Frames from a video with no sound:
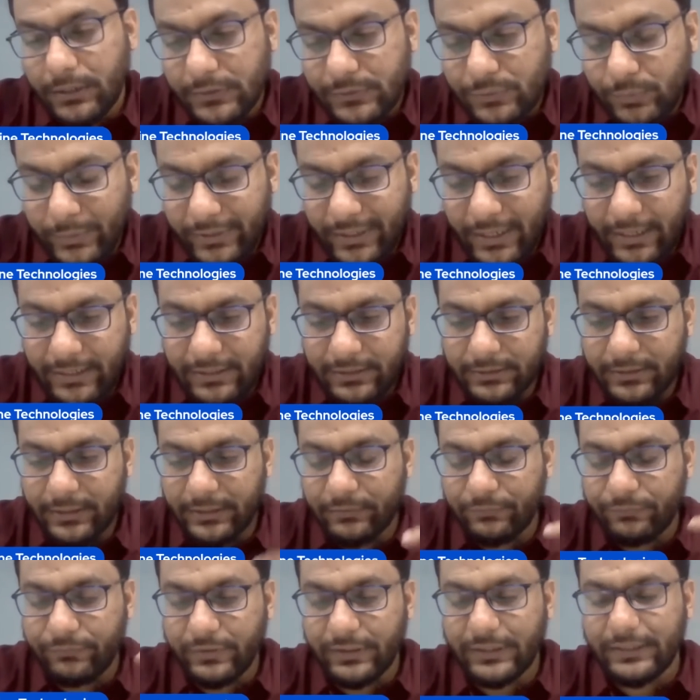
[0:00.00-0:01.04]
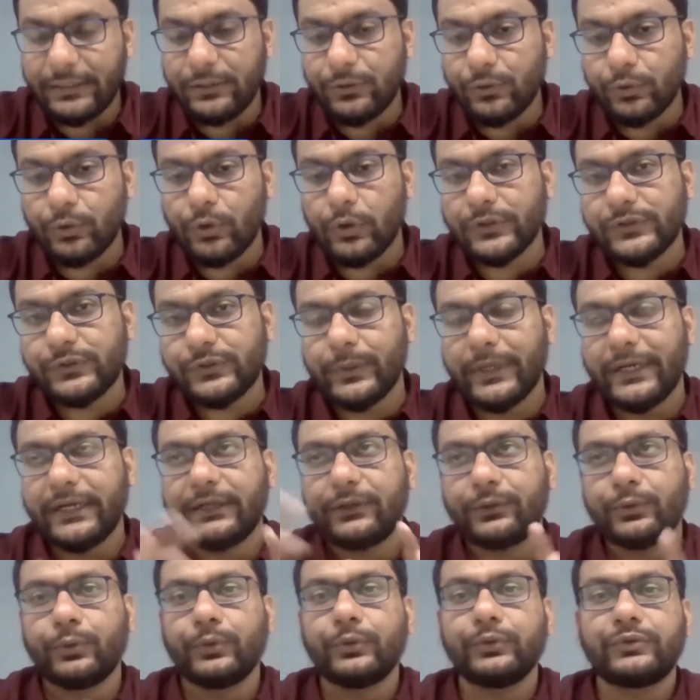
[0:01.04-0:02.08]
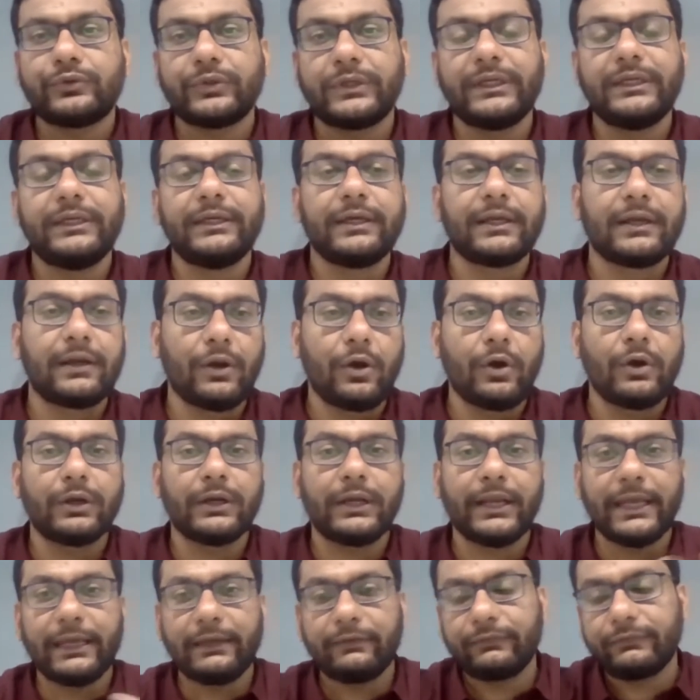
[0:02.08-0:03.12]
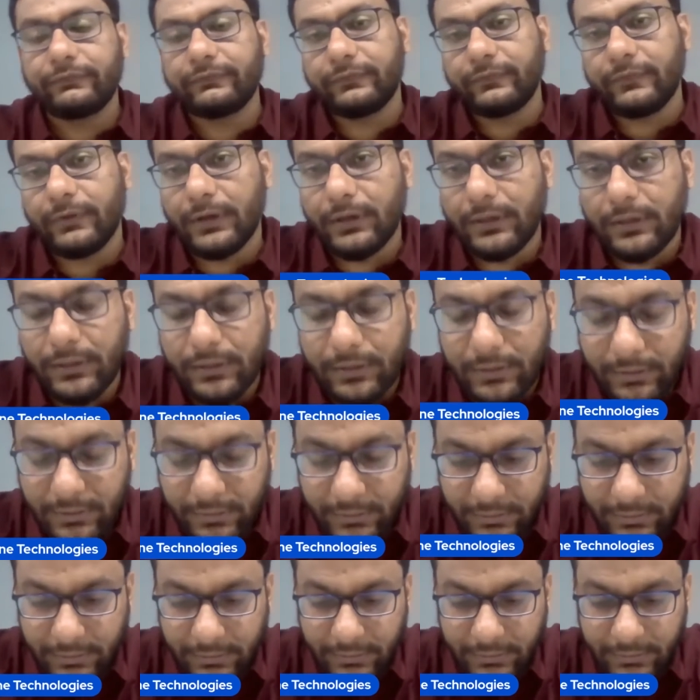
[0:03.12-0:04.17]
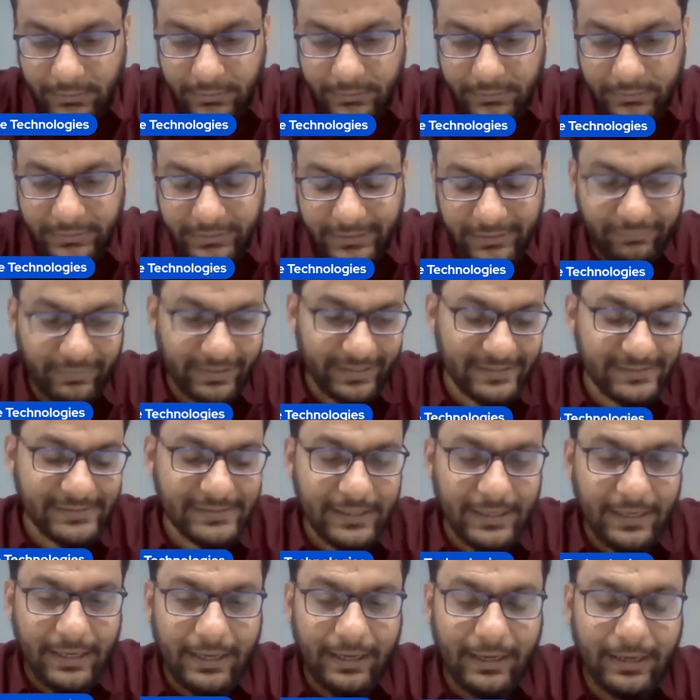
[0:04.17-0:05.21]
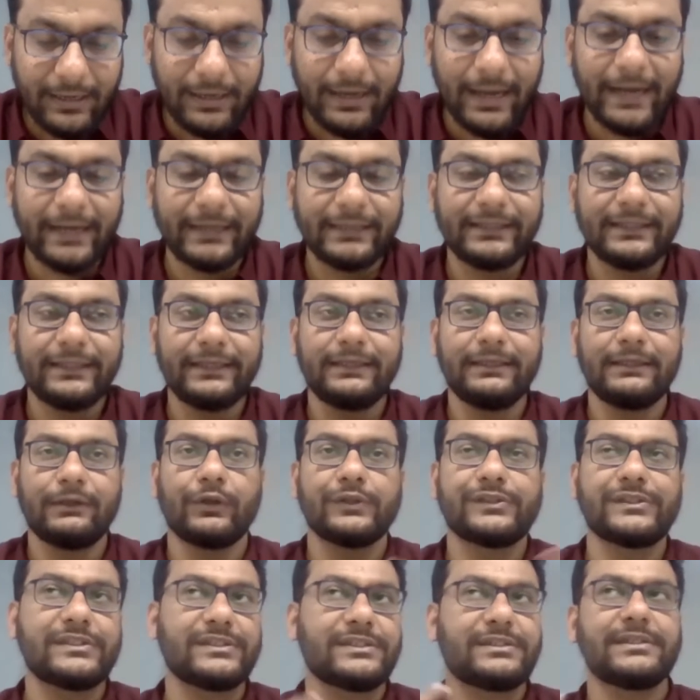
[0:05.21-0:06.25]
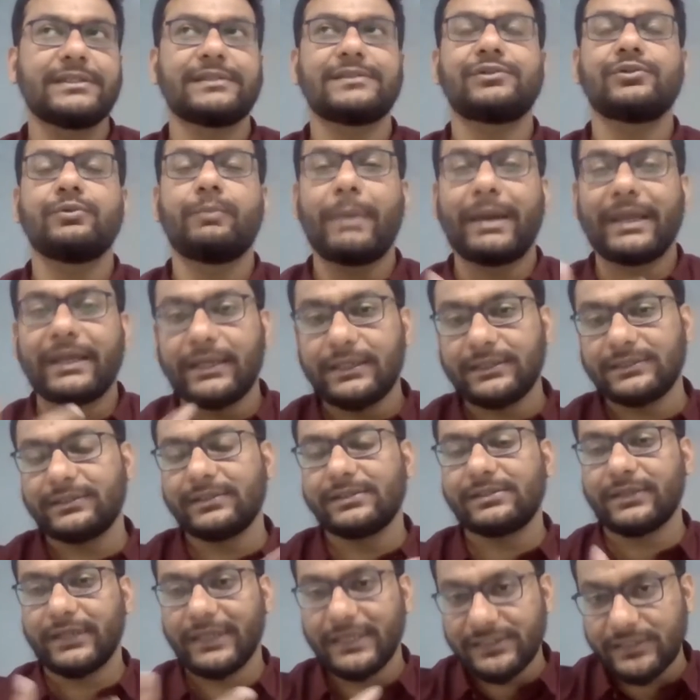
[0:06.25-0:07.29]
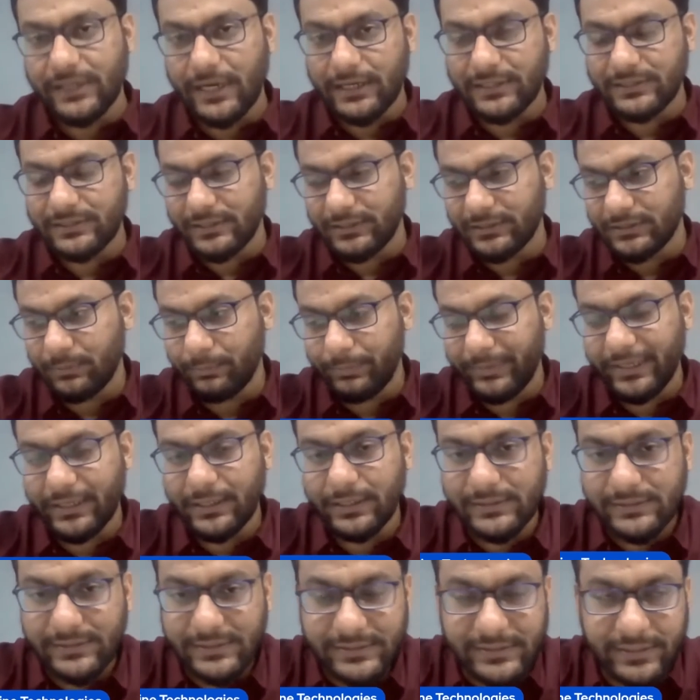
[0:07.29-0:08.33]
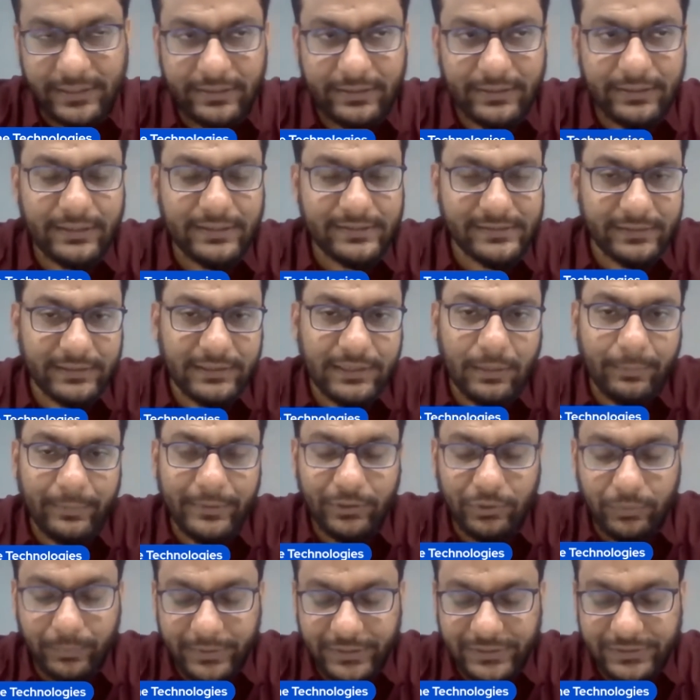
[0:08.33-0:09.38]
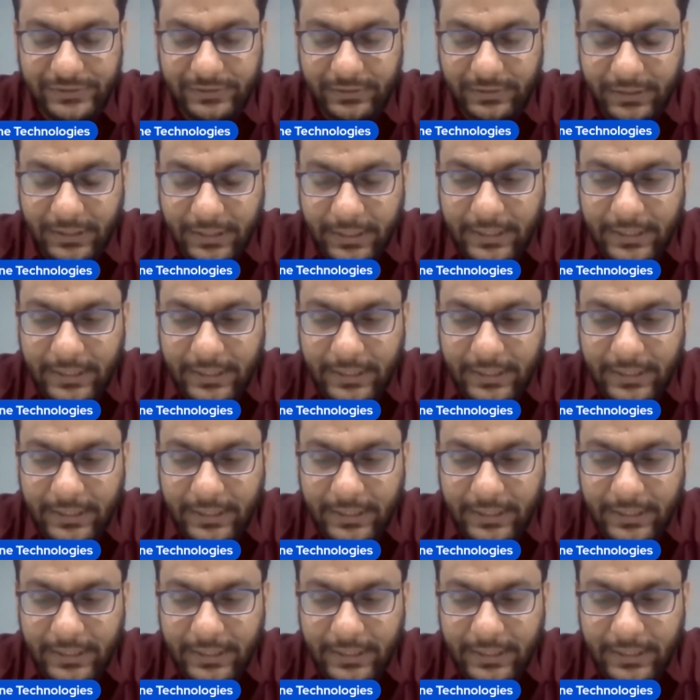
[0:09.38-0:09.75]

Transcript: So at a fairly low cost, you get a 2 to 3 year long life device, and the logistics to manage this recharging the beacons, etc., doesn't come into picture.